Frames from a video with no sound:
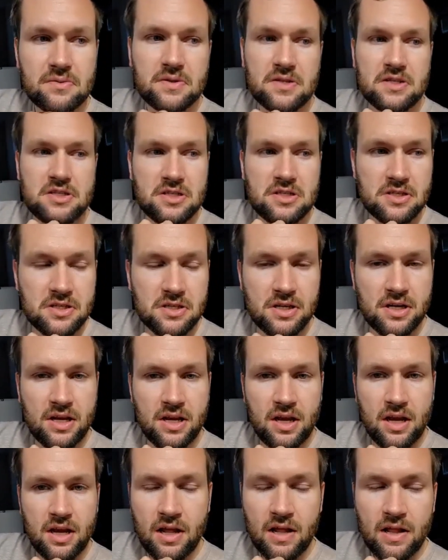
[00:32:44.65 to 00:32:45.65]
which
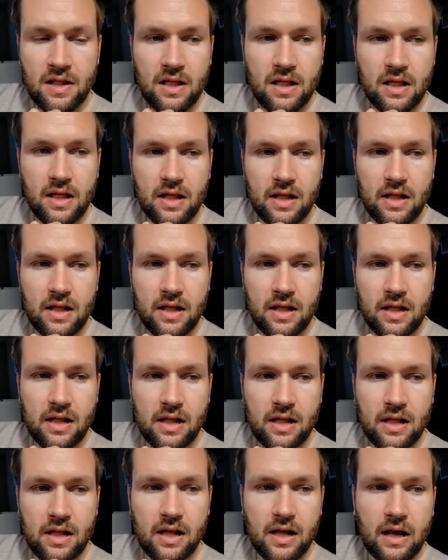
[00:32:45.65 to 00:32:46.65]

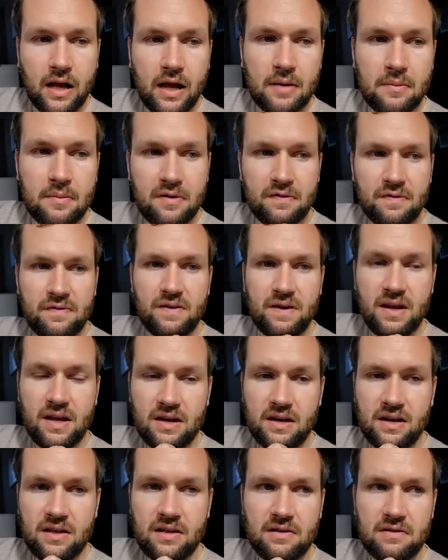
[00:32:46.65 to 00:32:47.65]
I'm a fan
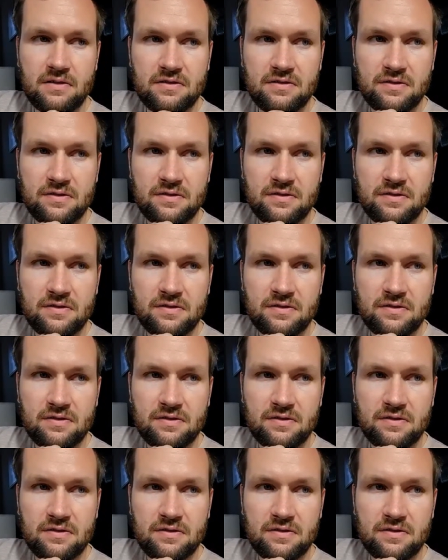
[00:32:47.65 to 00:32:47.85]
of,